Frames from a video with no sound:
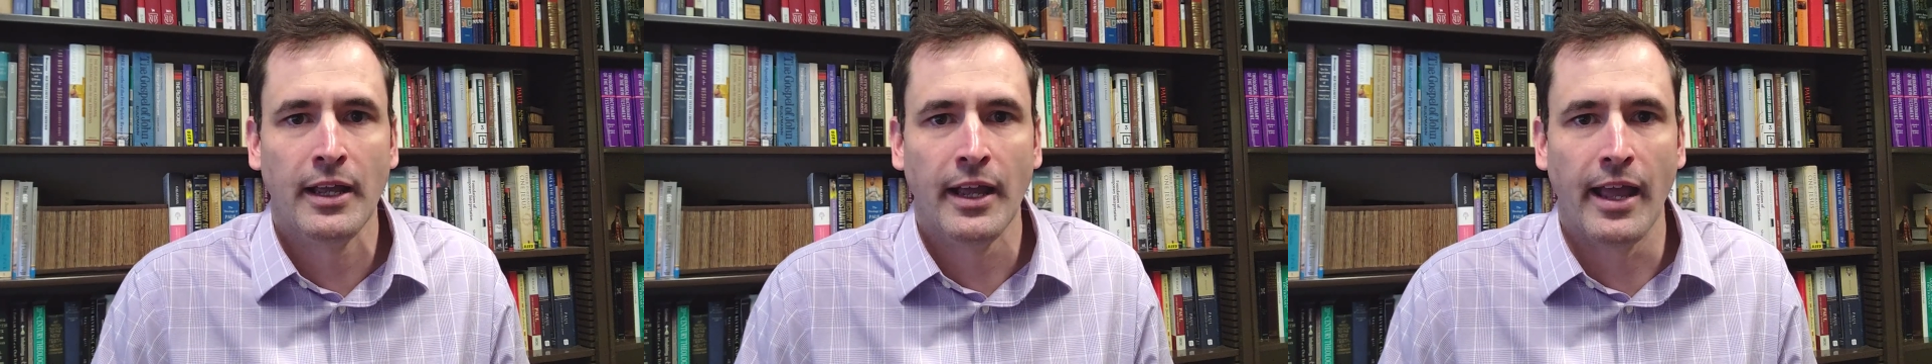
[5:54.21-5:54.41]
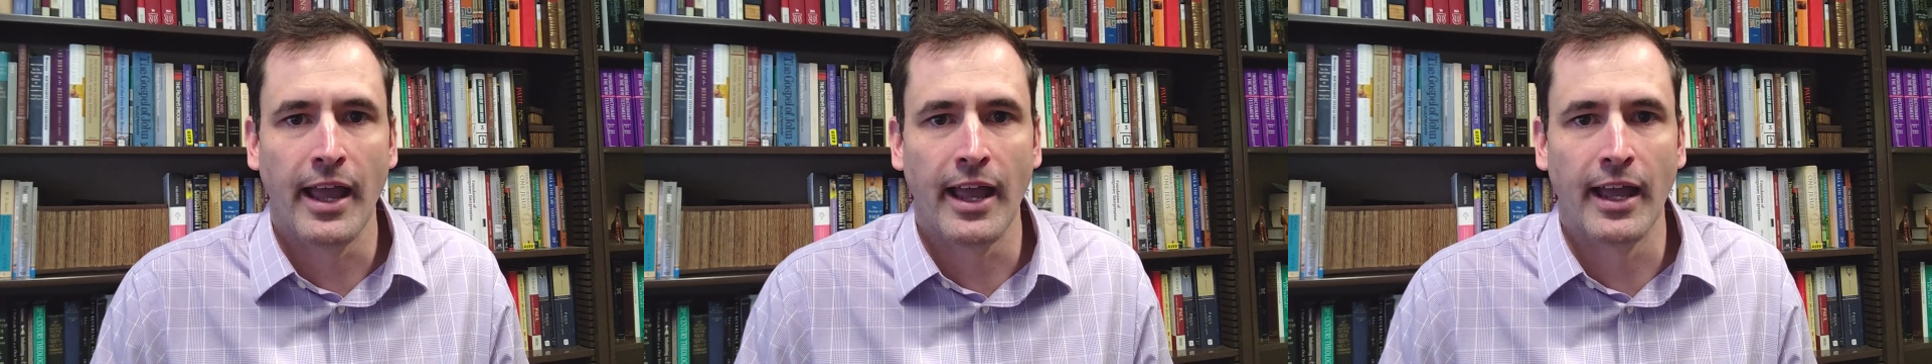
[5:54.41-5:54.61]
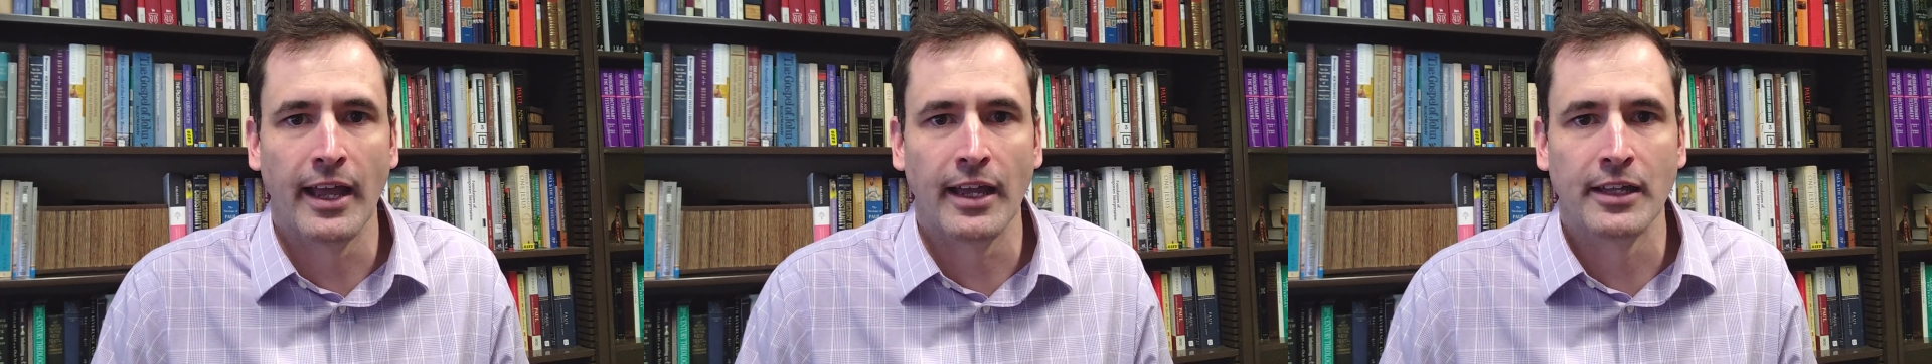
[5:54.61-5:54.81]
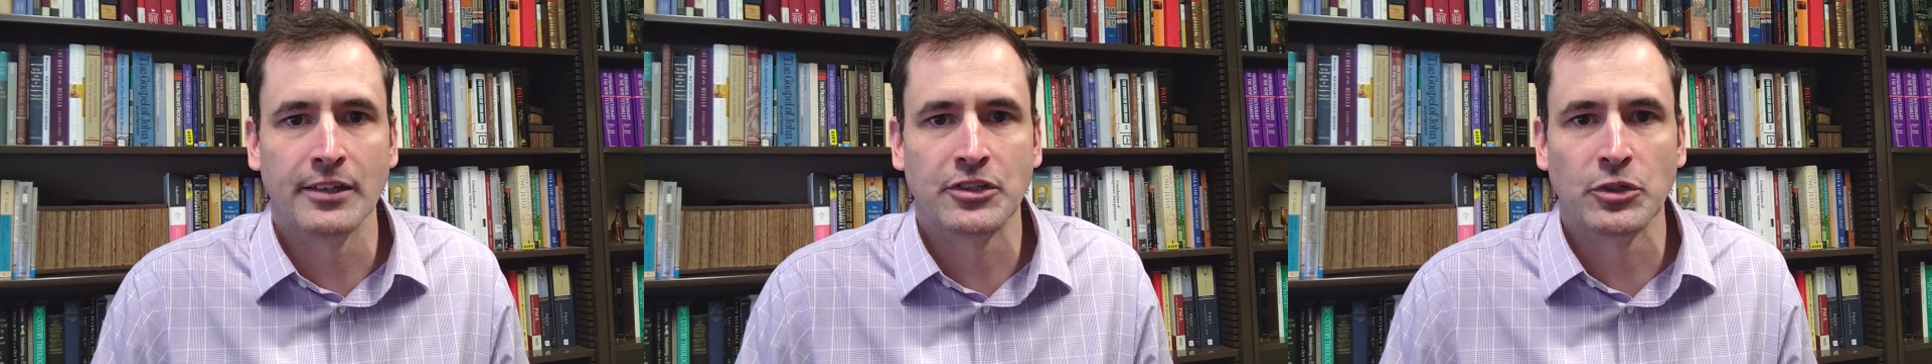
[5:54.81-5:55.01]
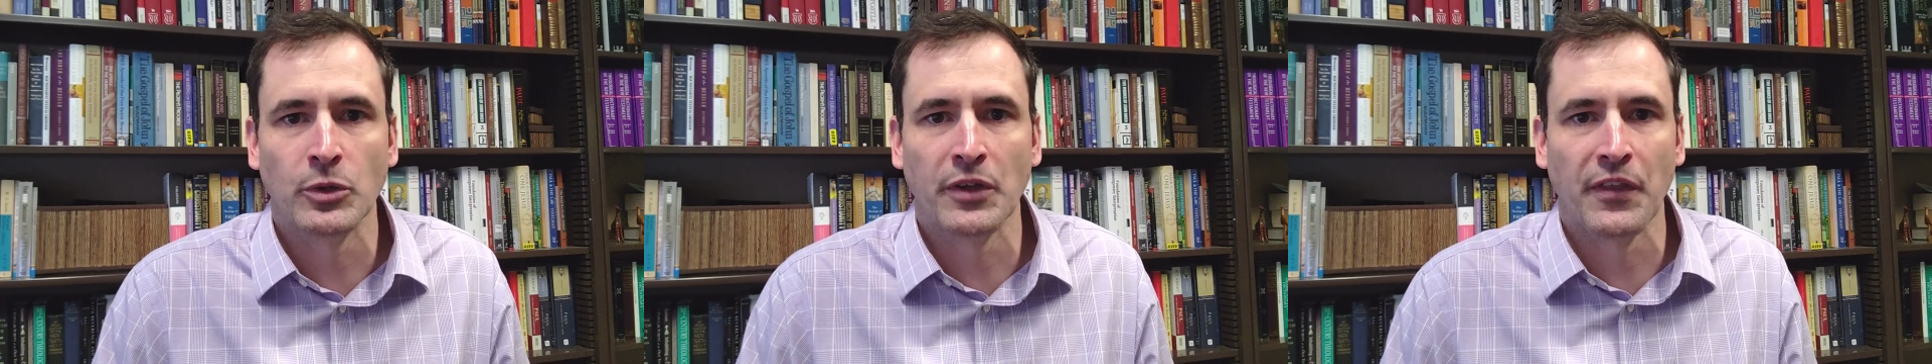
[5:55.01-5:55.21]
and
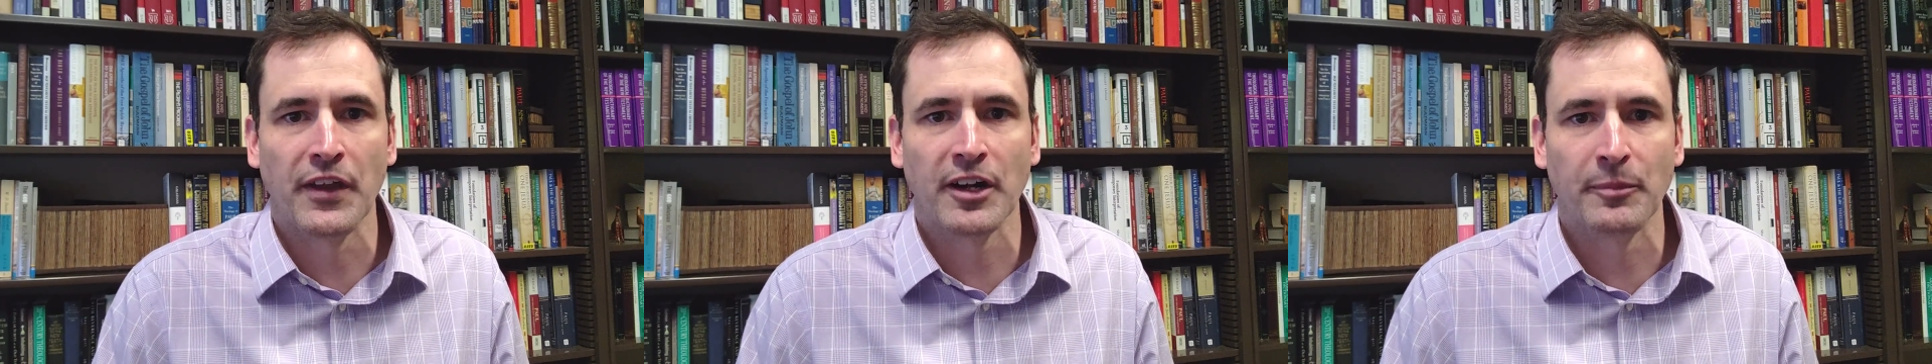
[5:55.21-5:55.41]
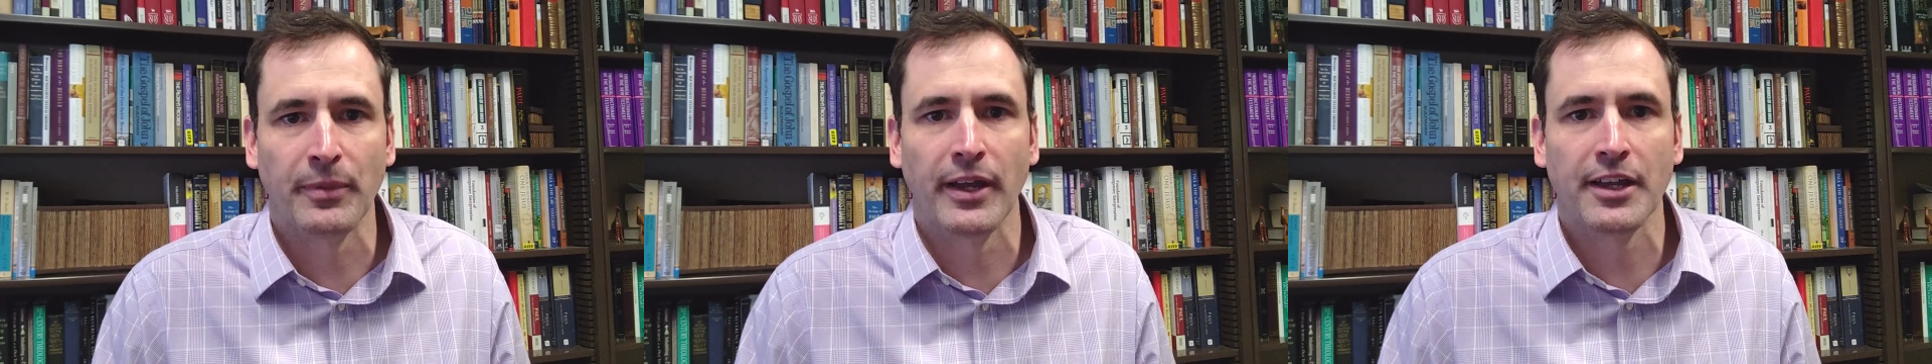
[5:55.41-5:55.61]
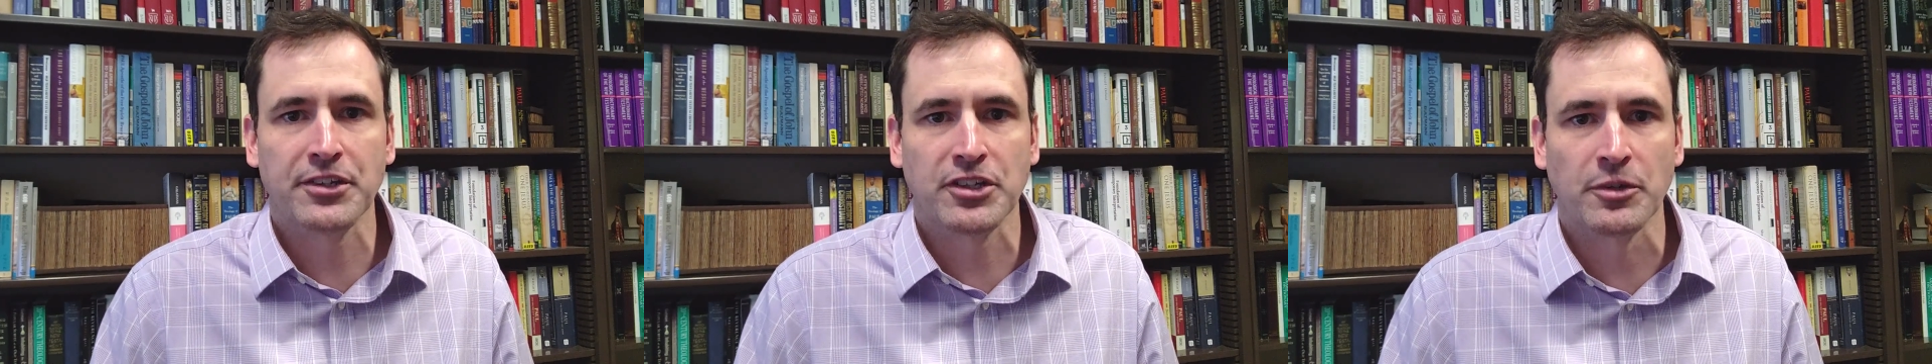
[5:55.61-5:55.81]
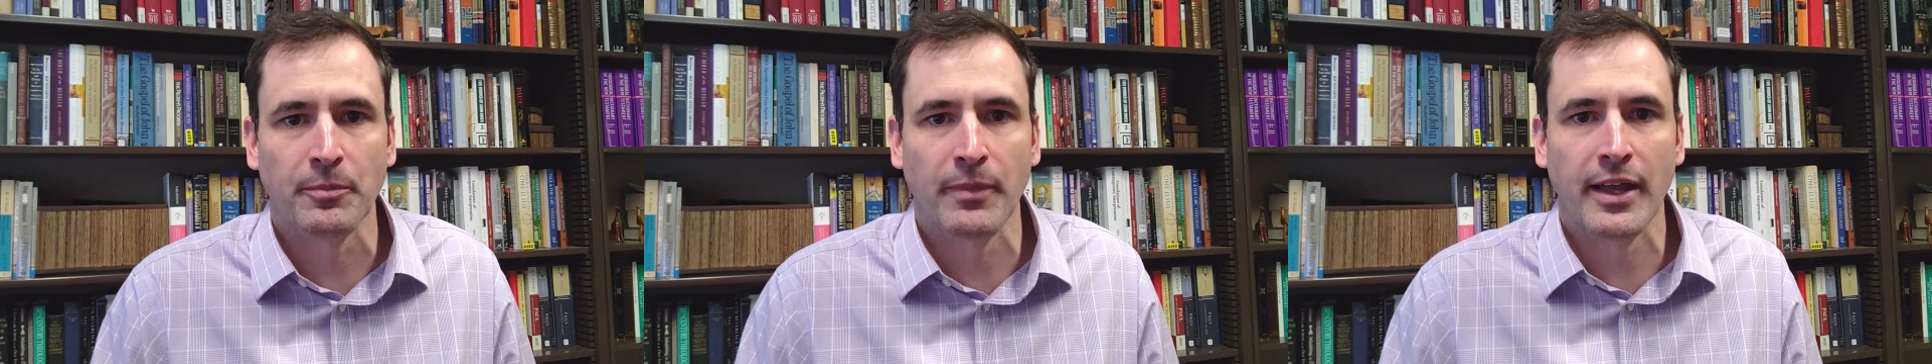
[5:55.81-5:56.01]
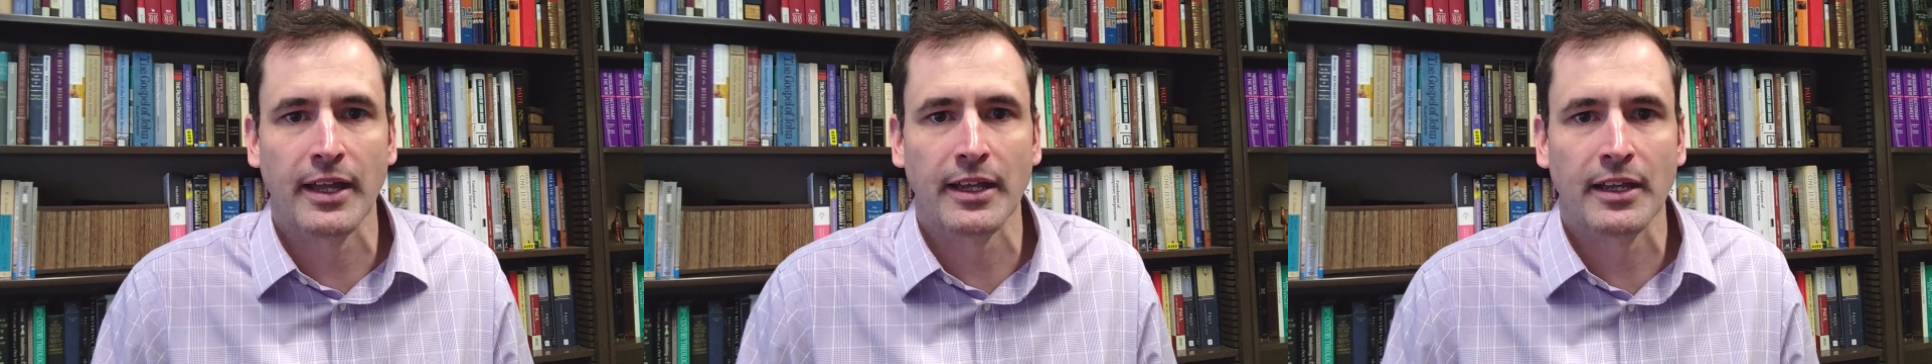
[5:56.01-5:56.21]
doing their best to
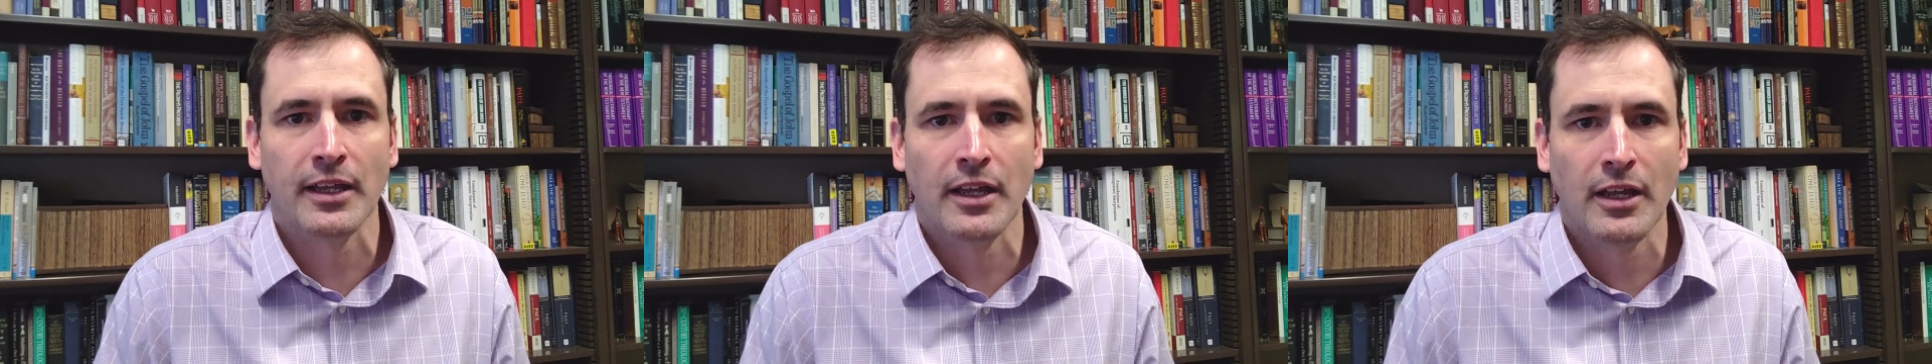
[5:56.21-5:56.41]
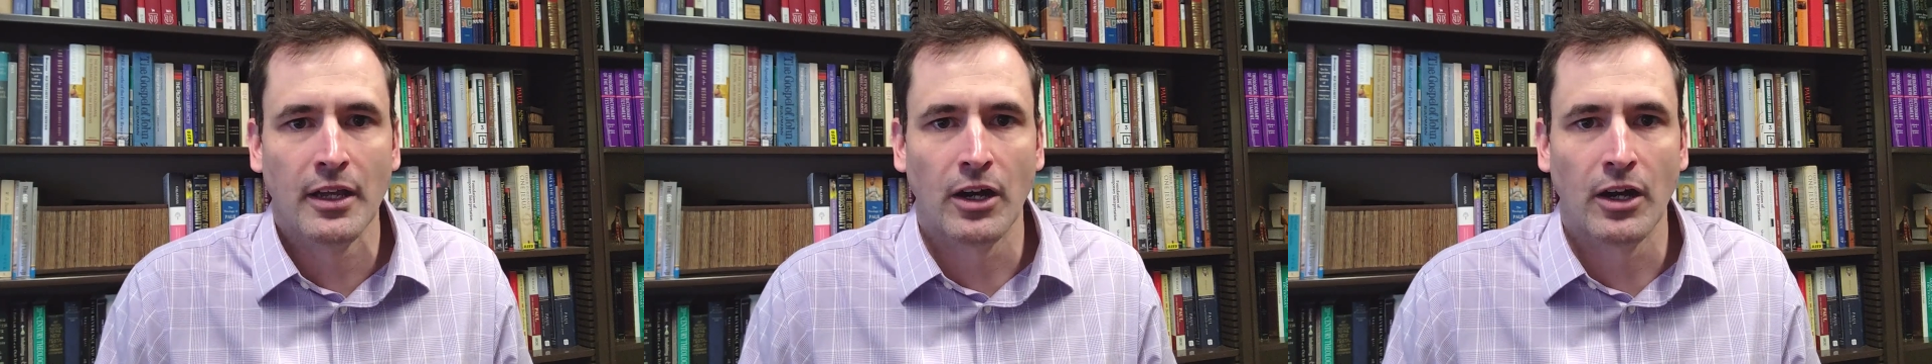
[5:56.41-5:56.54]
make